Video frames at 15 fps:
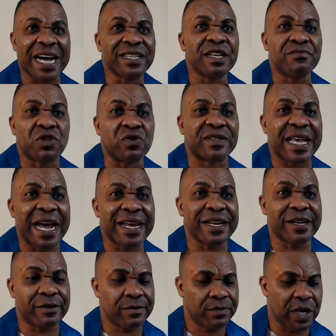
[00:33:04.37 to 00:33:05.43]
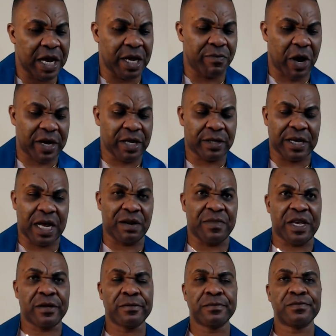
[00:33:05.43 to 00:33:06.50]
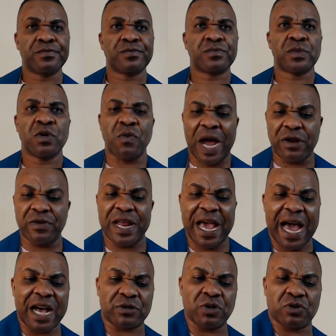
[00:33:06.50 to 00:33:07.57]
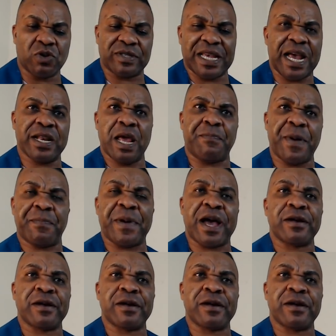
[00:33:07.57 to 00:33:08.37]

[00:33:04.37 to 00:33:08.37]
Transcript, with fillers: them to sign it? Anybody tell me? Why do they ask you to sign the paper?